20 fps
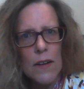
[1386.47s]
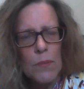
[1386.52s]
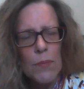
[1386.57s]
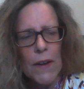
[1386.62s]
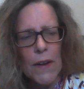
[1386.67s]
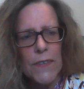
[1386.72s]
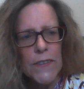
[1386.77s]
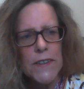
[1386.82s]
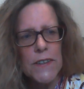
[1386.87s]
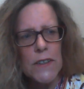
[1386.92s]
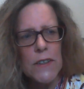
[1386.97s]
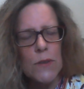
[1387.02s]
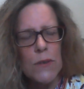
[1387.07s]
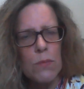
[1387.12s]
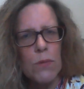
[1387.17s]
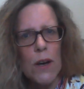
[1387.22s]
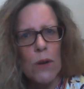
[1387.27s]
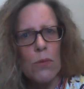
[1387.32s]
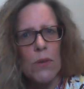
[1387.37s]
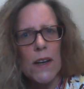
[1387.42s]
But this is
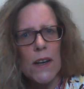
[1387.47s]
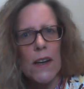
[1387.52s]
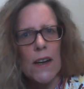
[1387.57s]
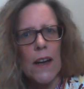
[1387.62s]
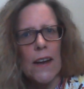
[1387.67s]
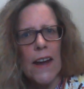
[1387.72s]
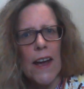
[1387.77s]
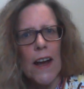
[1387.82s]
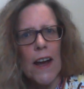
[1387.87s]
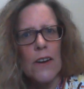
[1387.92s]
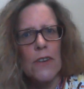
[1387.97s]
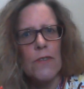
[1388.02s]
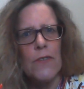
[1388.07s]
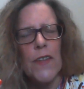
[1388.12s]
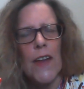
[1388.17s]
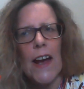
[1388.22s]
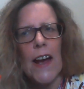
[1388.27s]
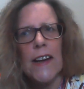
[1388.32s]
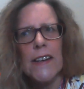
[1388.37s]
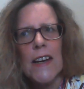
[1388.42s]
where we get out of
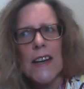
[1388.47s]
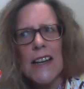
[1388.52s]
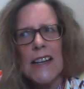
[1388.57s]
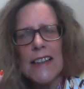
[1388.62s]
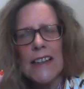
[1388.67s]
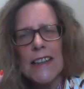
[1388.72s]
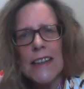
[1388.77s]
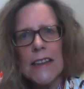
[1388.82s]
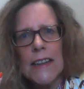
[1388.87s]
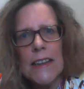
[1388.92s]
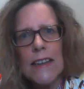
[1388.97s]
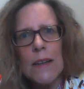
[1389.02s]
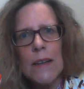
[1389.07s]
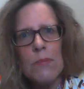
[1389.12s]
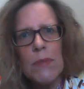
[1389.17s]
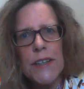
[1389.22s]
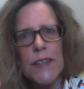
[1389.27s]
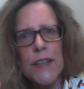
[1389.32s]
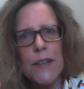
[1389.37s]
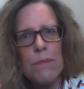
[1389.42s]
that
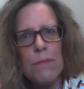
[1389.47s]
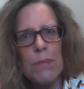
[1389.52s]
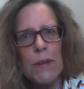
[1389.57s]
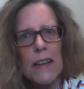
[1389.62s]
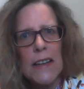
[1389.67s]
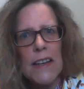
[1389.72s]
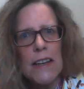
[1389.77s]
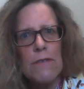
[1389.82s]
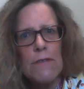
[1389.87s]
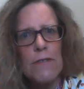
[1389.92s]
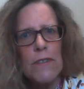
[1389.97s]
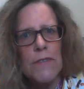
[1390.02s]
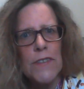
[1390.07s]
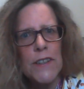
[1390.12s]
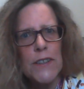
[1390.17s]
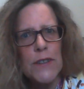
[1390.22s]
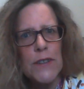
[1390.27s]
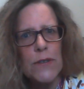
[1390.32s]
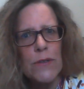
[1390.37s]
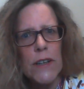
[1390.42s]
limited belief of
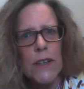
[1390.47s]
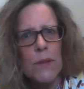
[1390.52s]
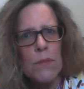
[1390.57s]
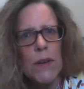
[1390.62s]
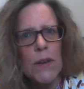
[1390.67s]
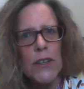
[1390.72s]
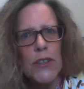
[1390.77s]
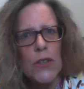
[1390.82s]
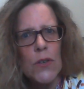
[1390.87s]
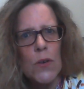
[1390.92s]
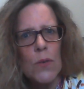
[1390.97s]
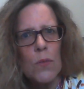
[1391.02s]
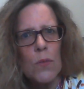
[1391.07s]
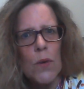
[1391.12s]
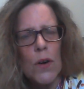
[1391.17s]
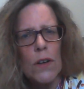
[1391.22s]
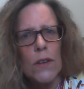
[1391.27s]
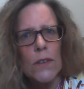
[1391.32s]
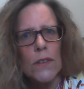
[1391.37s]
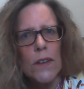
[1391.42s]
this three-dimensional
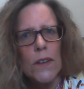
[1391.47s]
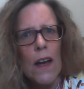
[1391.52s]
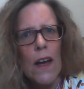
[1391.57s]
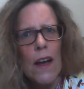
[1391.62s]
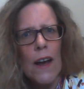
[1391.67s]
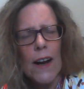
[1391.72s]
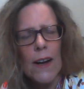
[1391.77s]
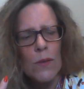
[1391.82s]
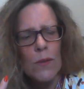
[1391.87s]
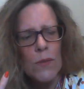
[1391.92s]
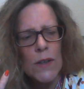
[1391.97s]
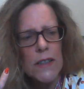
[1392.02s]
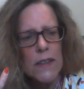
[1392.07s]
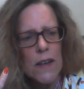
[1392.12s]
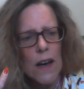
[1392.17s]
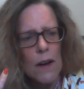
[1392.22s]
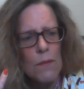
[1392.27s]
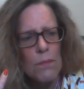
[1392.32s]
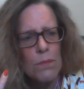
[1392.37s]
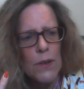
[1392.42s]
world and we
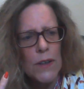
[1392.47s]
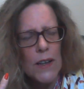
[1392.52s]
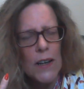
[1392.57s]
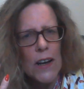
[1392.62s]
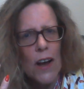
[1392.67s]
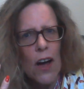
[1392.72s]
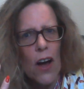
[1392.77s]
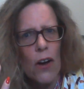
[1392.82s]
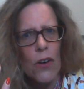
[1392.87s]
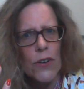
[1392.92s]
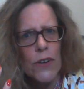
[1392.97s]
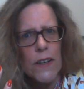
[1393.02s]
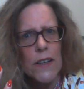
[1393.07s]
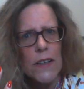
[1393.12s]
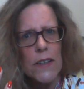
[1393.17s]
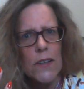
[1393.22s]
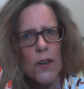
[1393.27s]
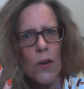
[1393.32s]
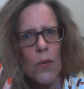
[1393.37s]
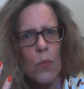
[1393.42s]
start putting
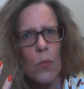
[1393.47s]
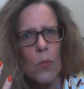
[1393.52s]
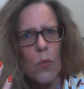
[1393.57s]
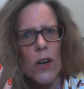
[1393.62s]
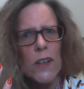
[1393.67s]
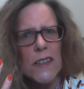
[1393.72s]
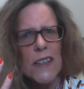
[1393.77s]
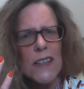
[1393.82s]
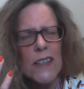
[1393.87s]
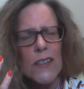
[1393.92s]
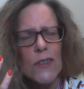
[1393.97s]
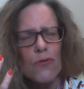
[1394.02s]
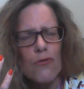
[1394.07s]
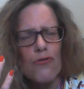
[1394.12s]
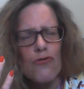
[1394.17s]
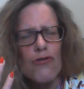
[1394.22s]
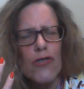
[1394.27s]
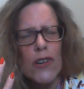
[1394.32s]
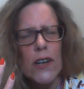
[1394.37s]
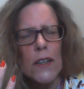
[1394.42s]
onus on what is
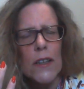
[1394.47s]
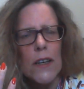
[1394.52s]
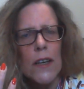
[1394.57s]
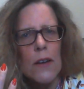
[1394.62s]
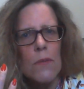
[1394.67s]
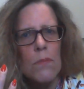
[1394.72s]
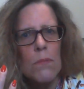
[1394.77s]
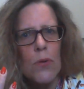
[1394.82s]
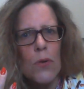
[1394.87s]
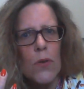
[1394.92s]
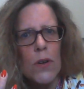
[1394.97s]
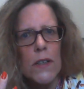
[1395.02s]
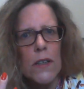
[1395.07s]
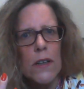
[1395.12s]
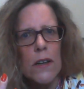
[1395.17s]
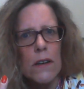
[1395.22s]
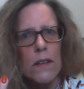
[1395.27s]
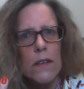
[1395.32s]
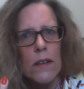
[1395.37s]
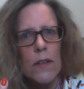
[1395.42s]
really
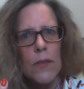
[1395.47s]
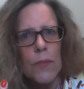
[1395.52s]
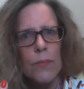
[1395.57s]
important.